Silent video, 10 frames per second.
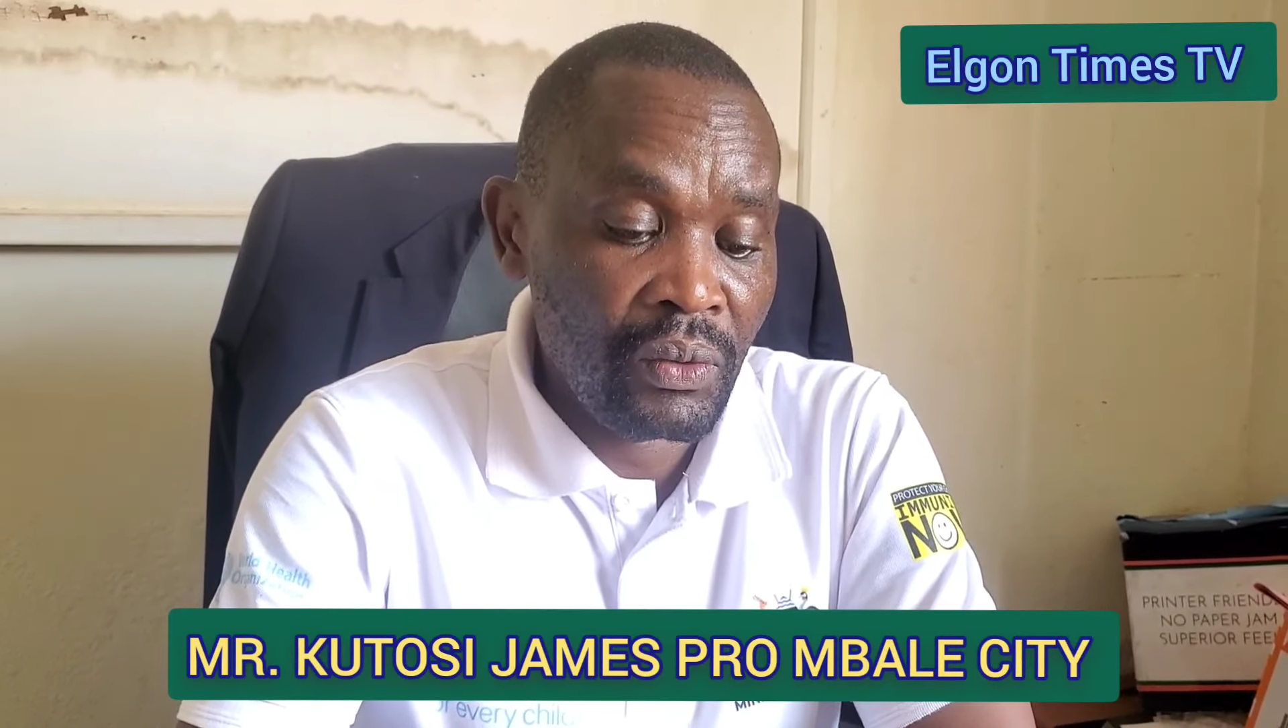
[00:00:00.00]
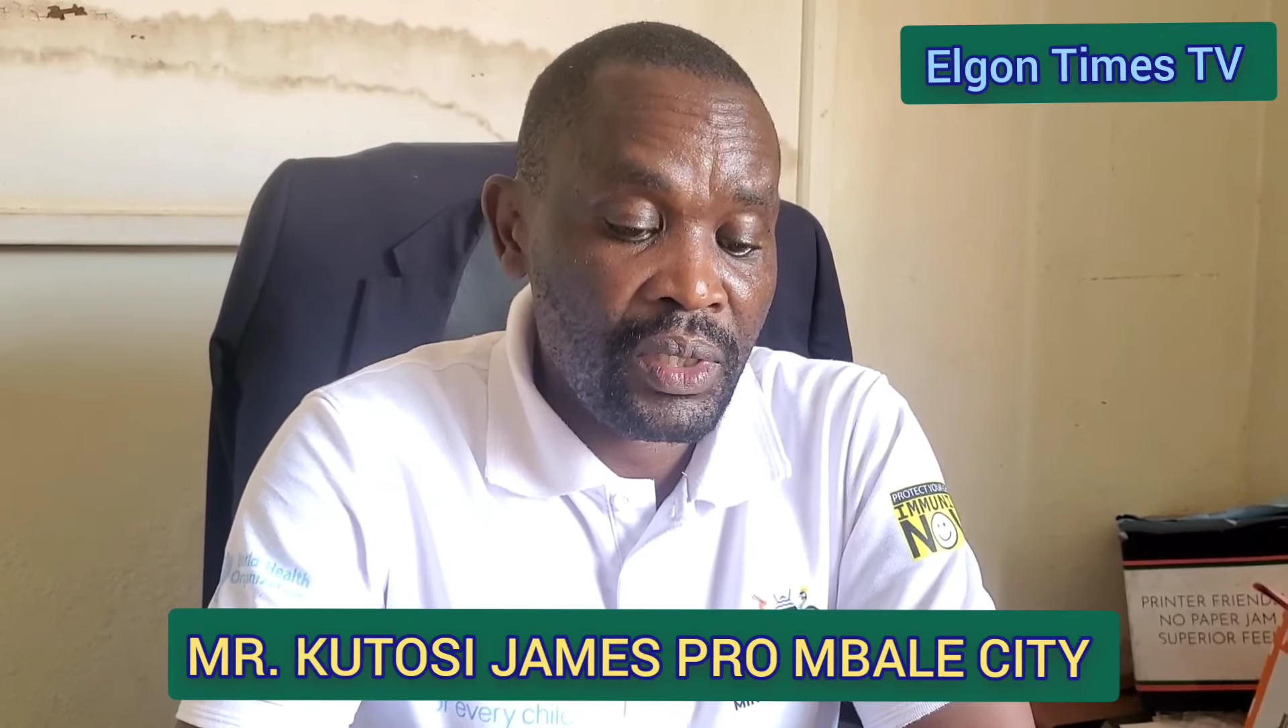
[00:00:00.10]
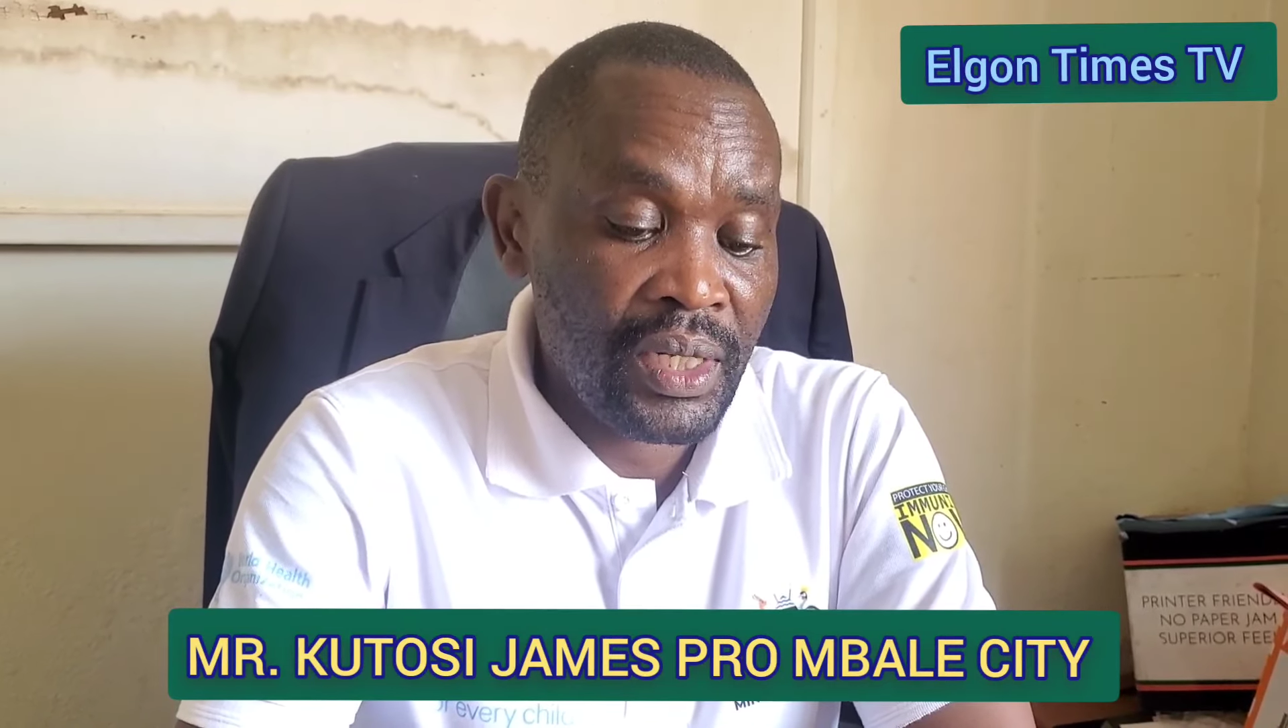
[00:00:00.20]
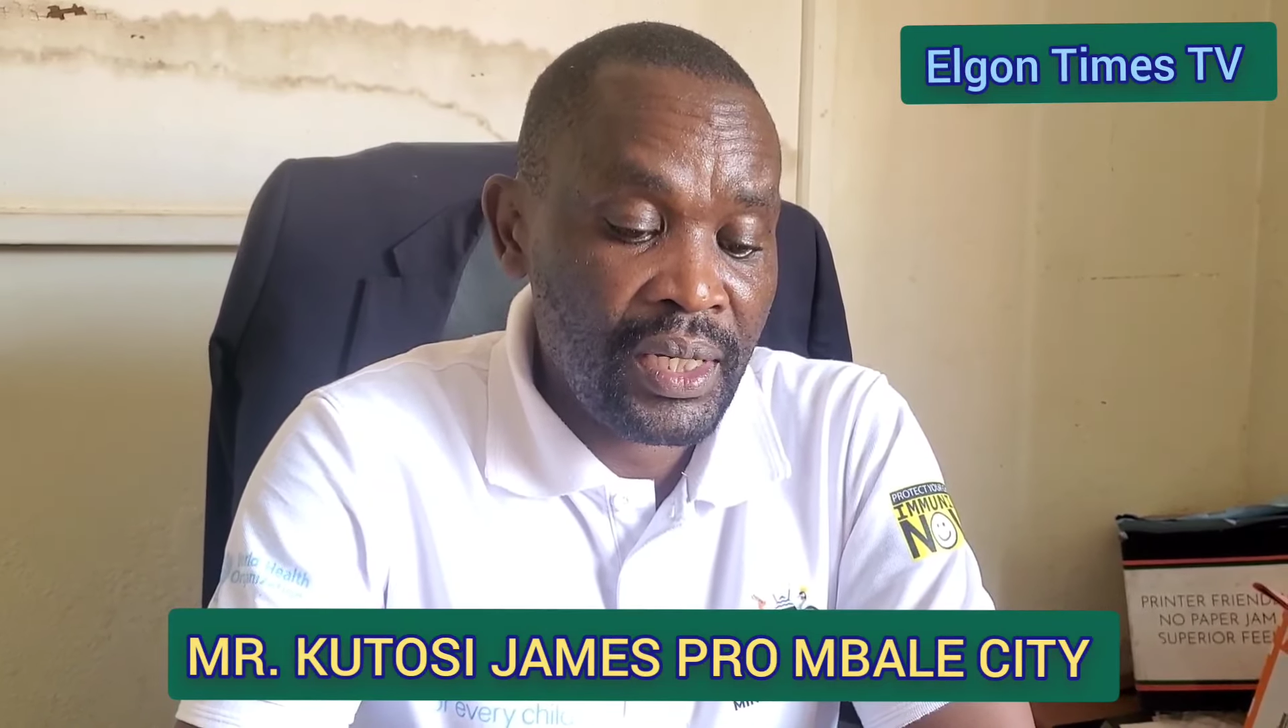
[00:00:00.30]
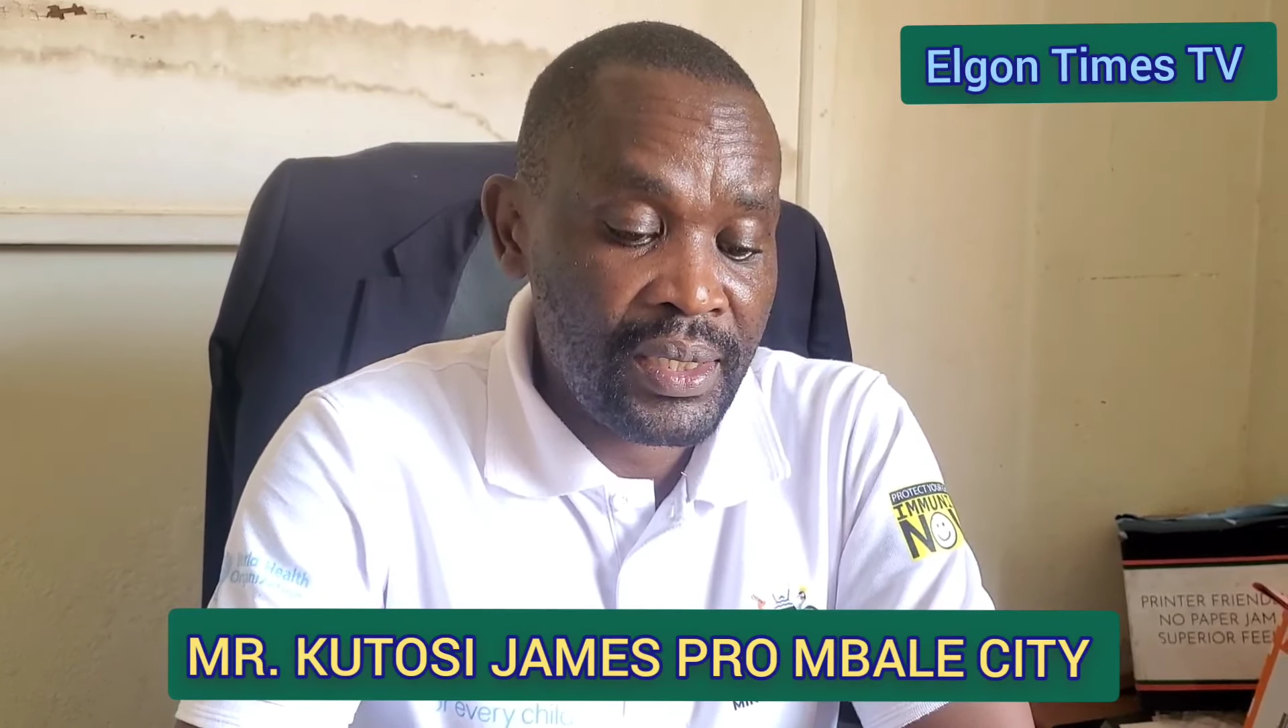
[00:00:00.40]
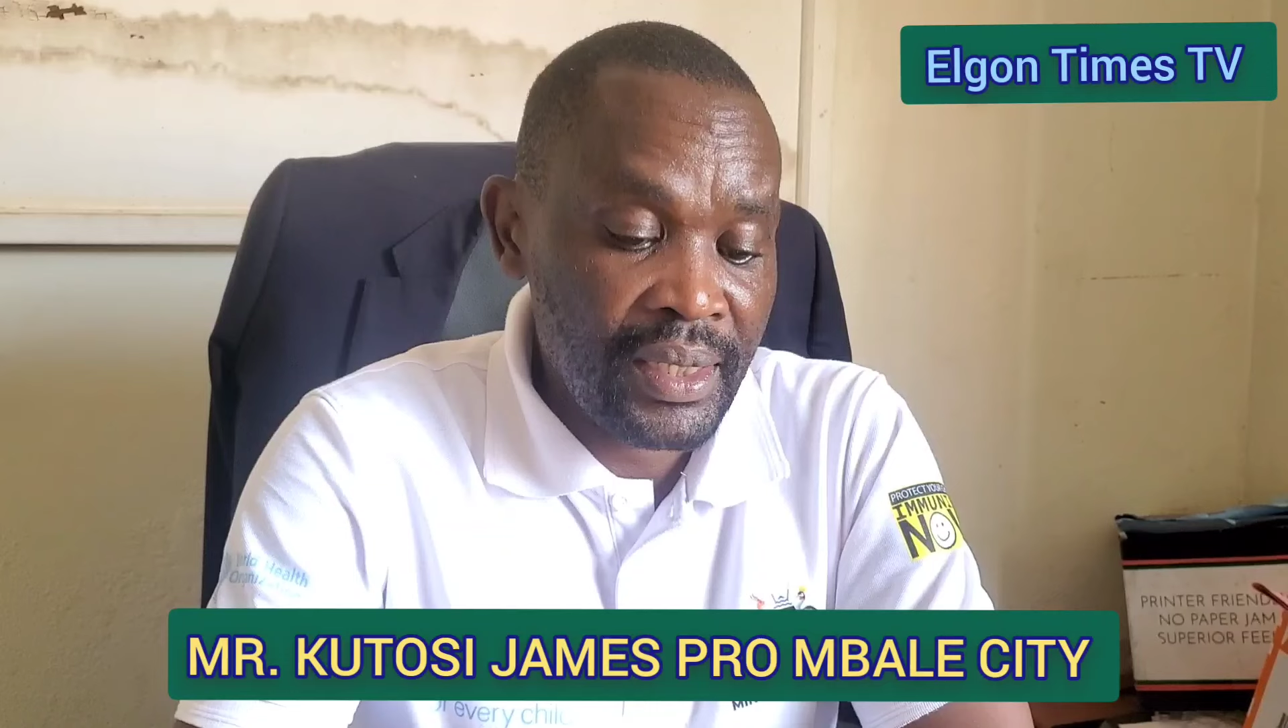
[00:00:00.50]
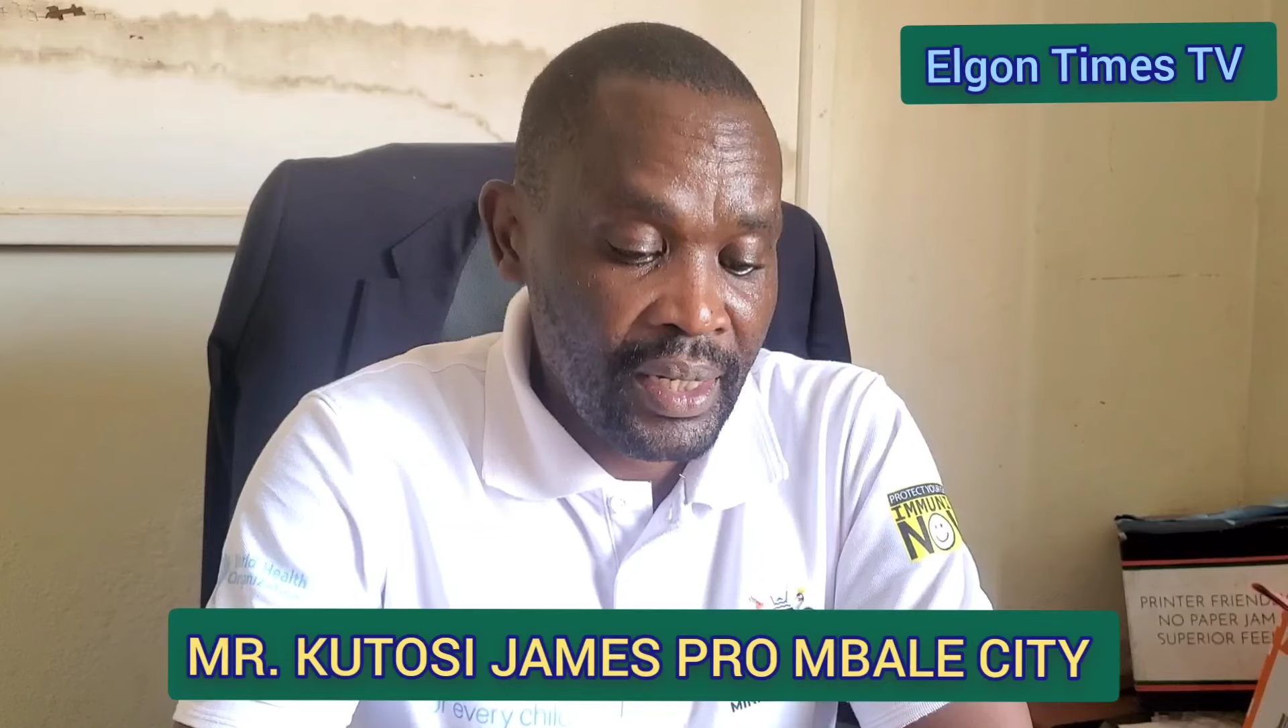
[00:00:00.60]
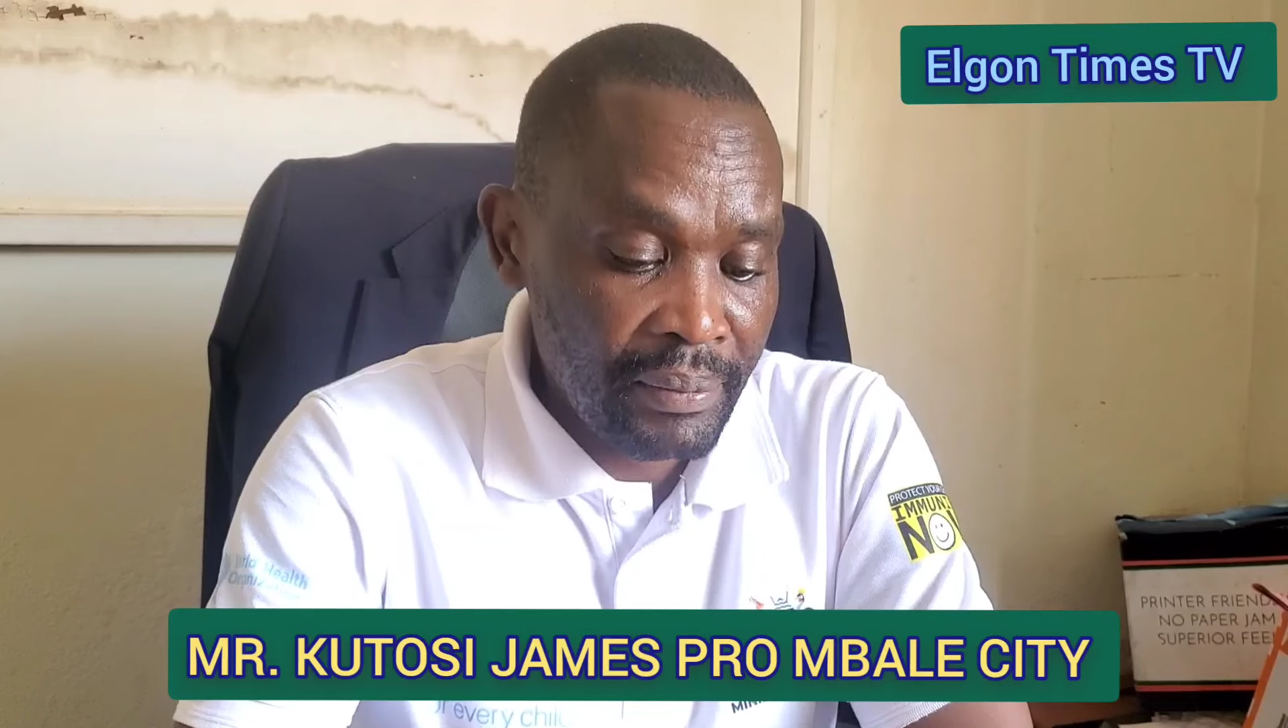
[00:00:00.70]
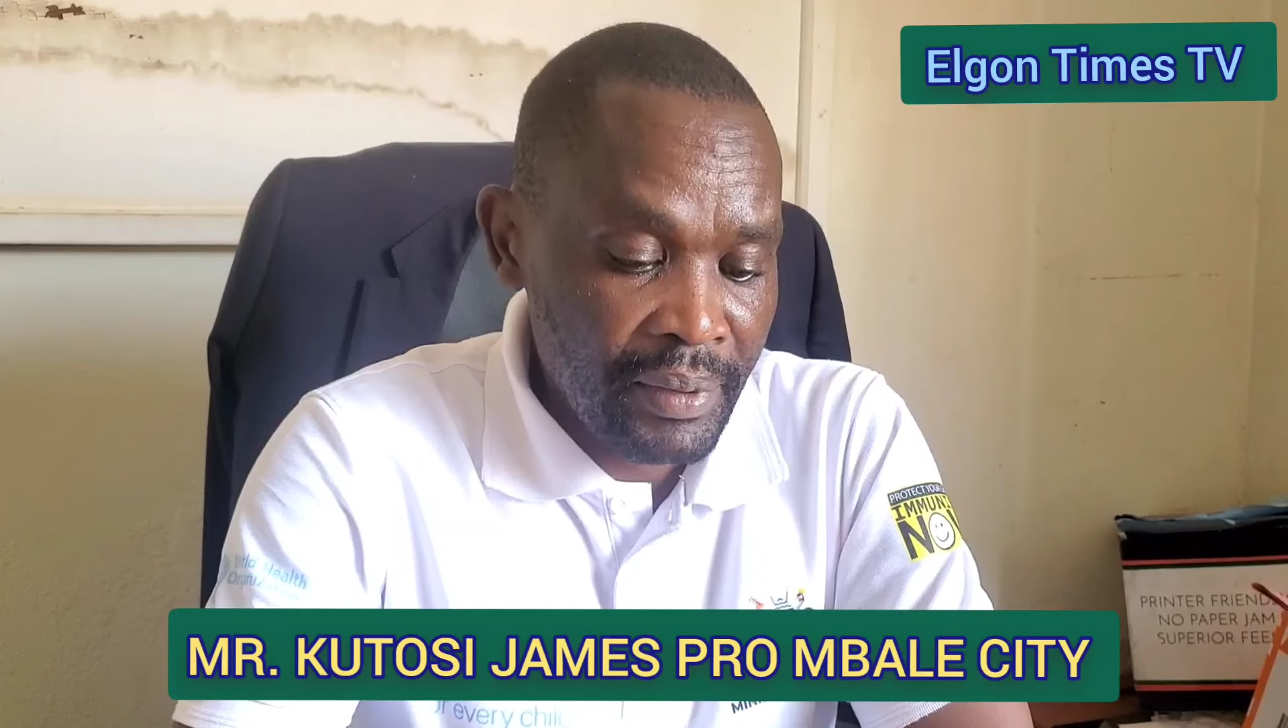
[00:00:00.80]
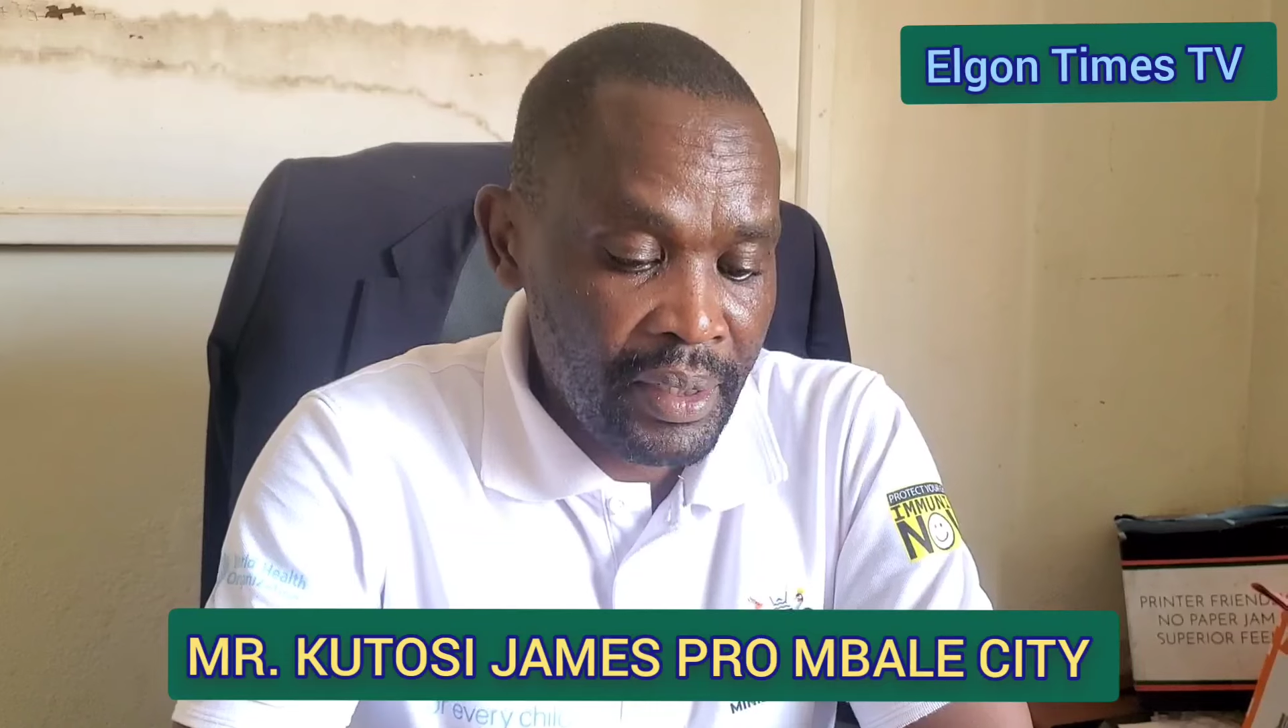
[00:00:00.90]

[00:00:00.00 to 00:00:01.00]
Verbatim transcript: what has come